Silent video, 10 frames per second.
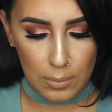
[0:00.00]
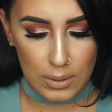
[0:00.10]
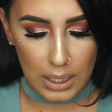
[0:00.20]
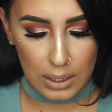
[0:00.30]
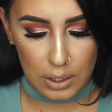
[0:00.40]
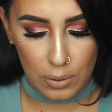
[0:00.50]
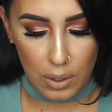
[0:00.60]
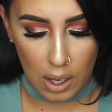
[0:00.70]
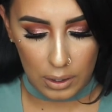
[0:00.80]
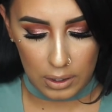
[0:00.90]
it was like $2
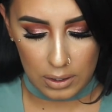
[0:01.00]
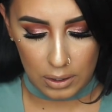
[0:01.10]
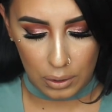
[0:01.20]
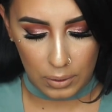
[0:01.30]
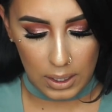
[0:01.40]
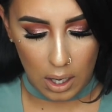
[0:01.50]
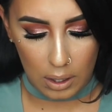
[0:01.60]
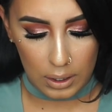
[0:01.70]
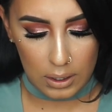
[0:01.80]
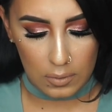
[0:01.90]
or
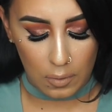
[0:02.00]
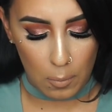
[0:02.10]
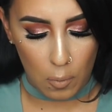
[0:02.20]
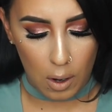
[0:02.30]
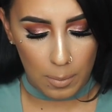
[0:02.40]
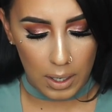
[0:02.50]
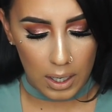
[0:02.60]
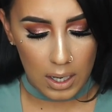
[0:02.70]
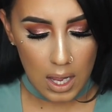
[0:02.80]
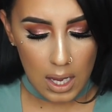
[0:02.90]
$3 from
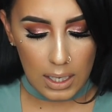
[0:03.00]
Walmart.